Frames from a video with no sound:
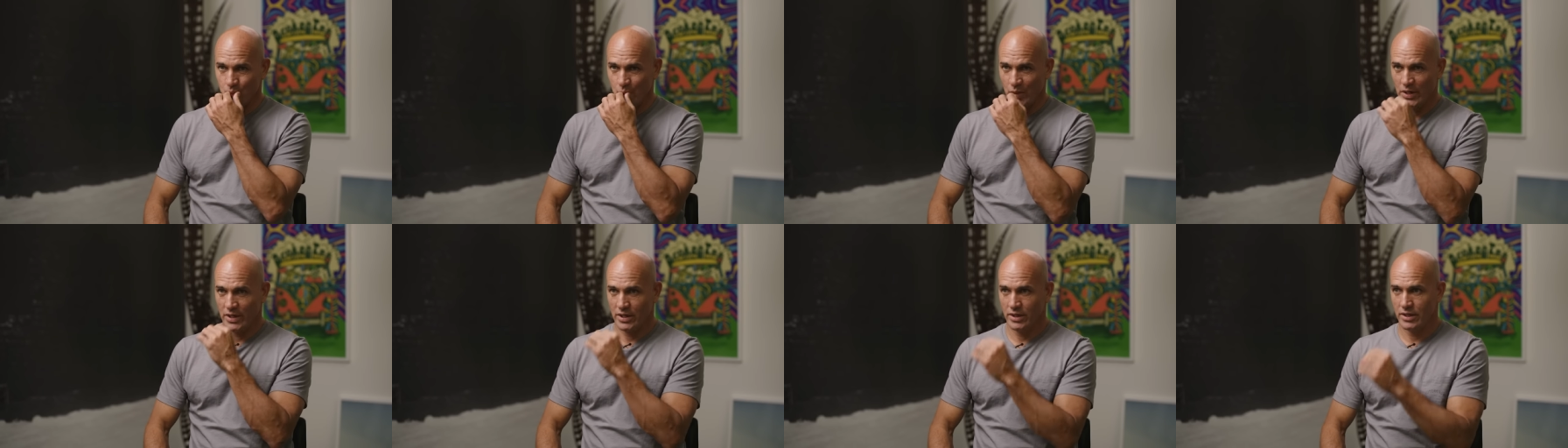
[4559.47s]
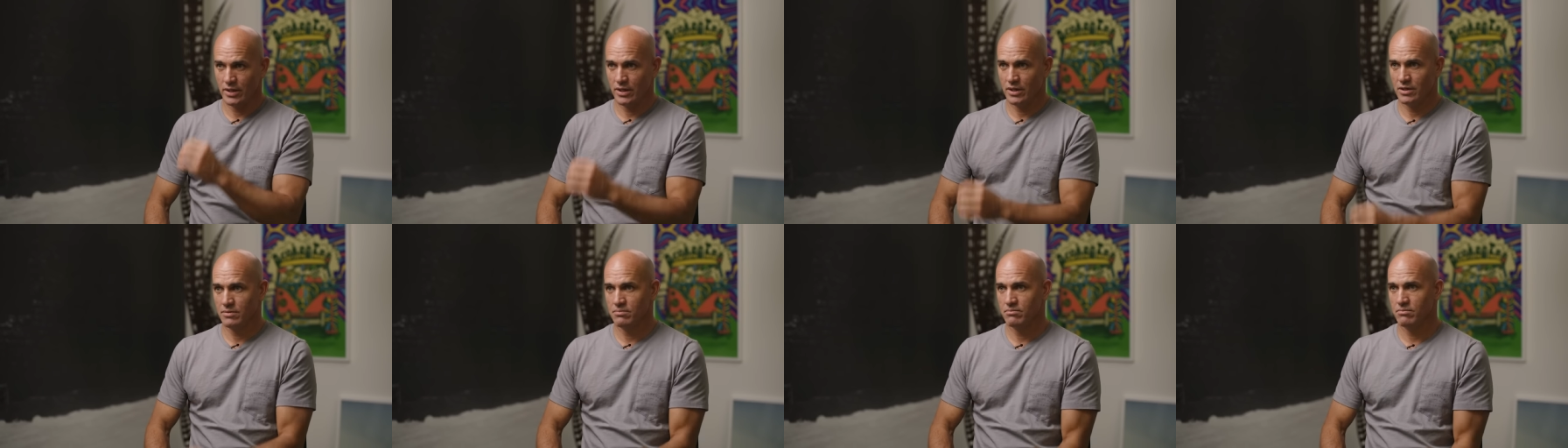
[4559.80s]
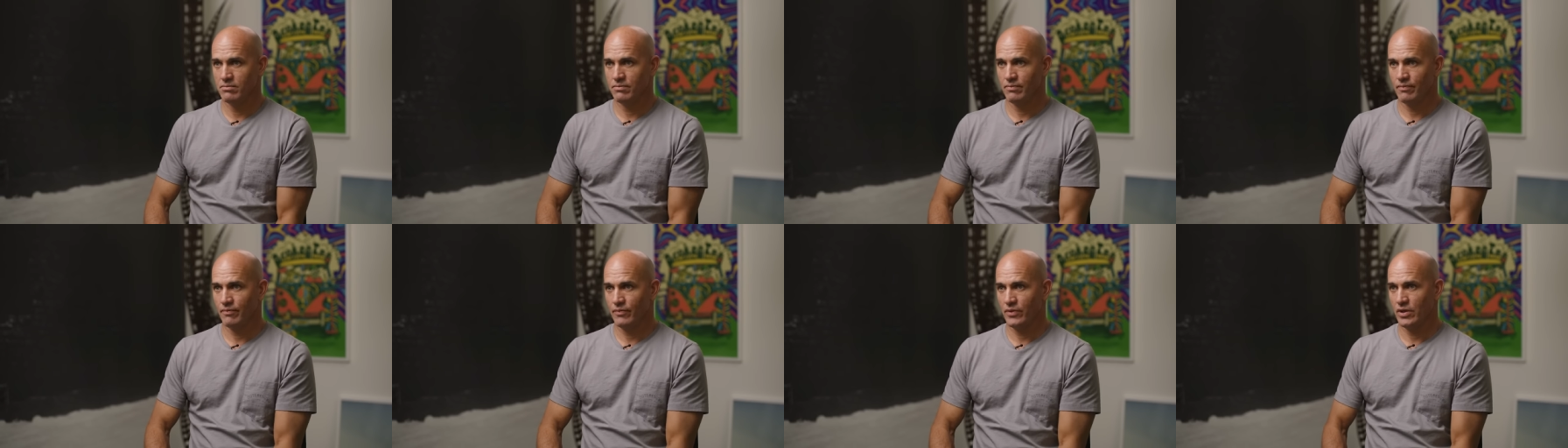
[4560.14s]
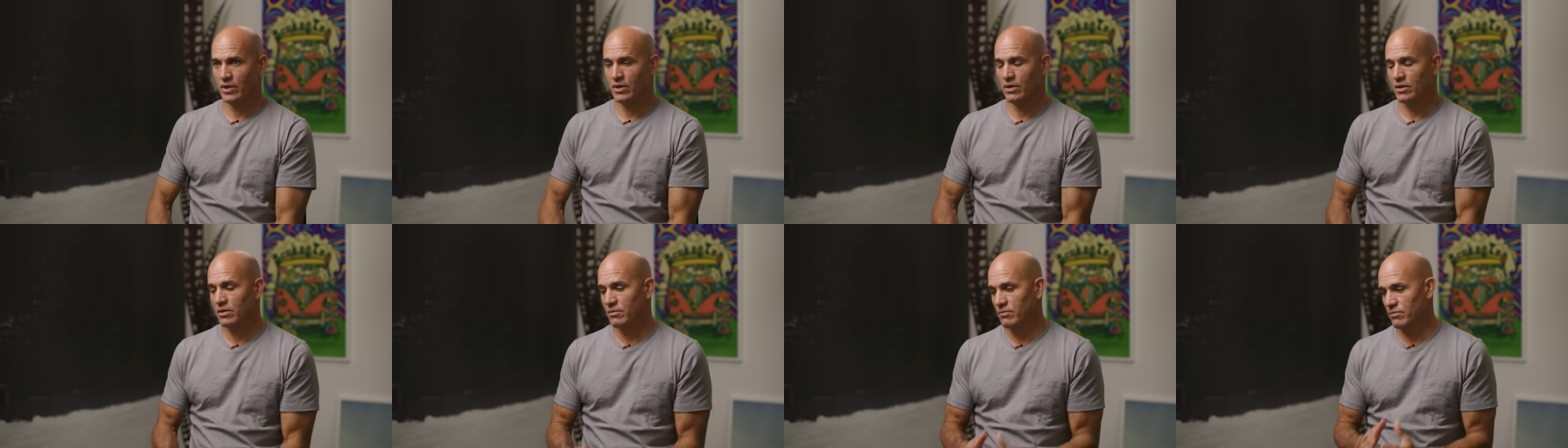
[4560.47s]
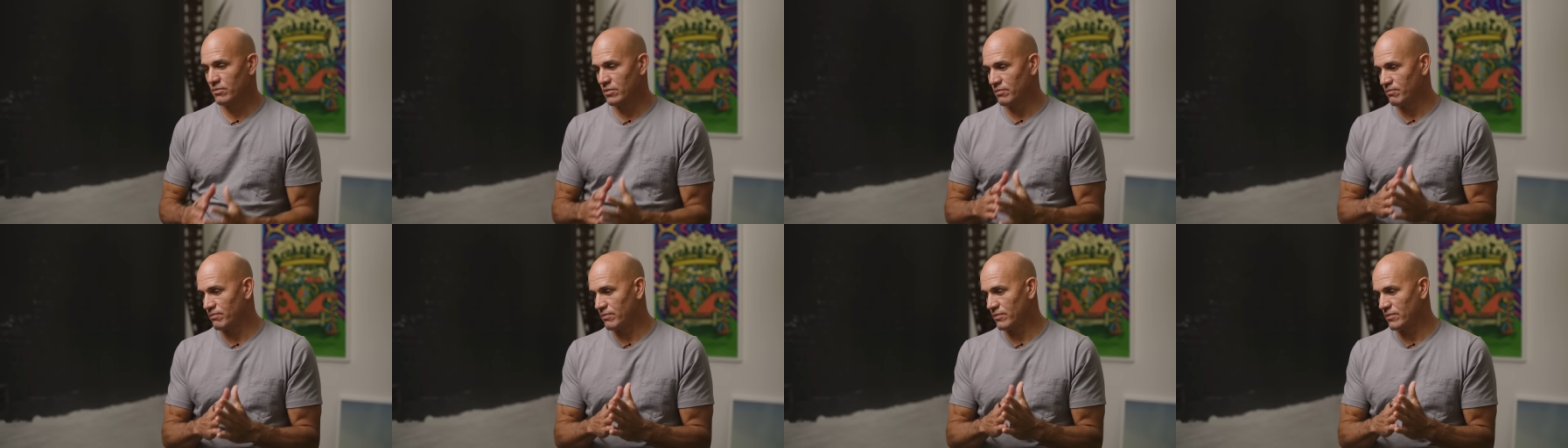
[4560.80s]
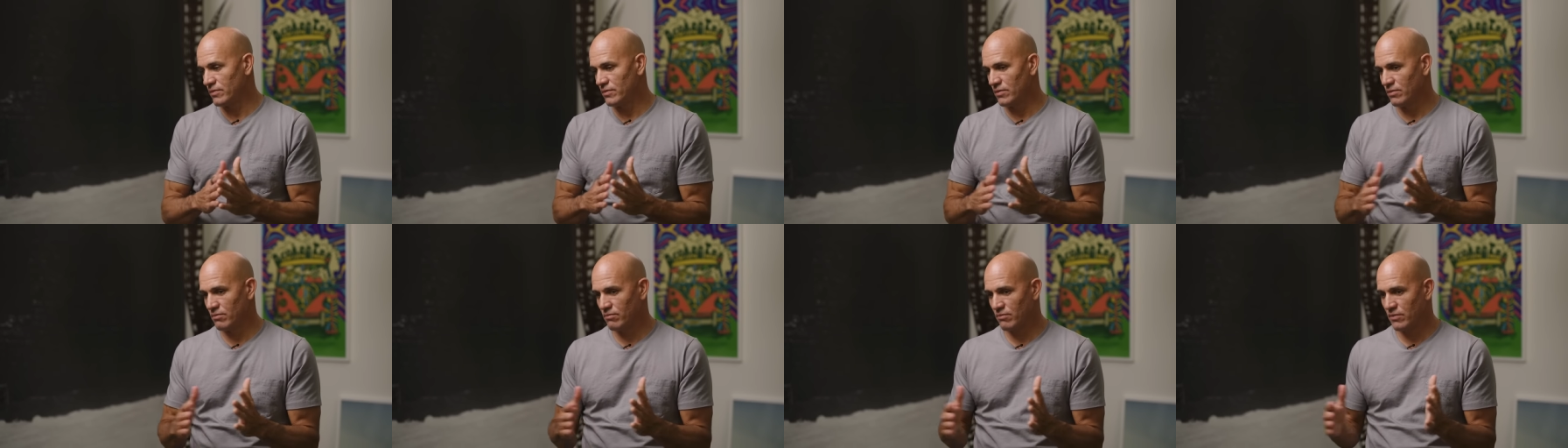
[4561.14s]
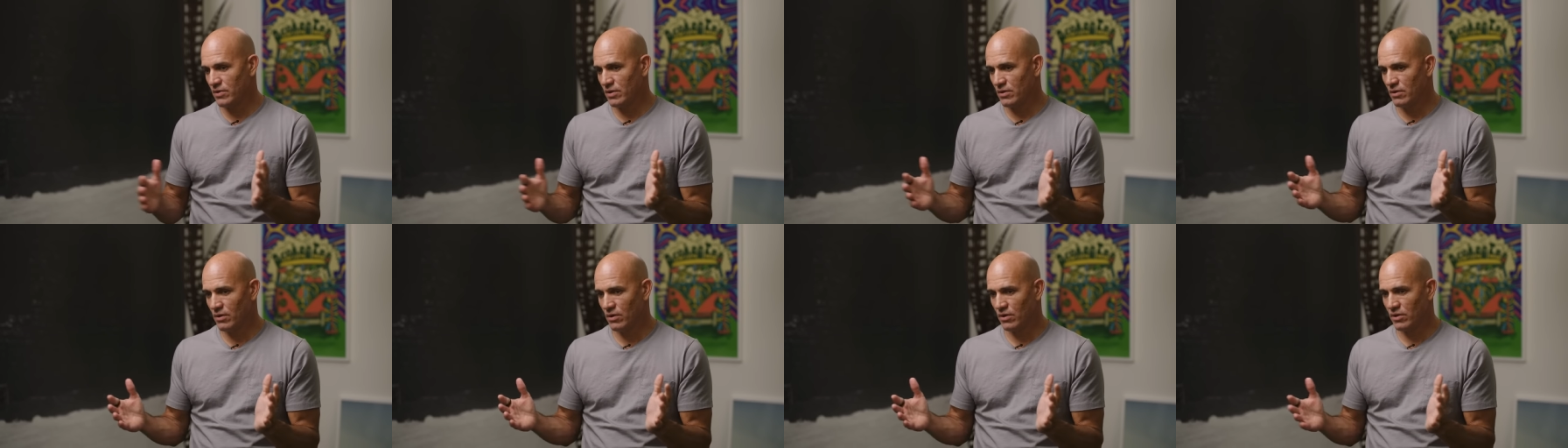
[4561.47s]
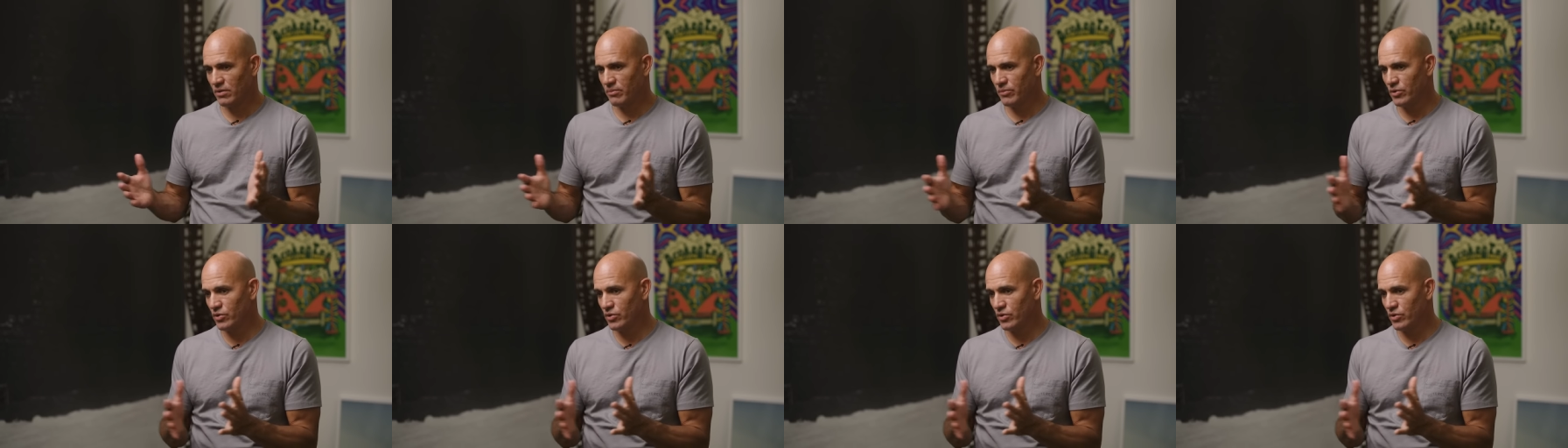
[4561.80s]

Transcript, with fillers: and um, you know the, the, the, all the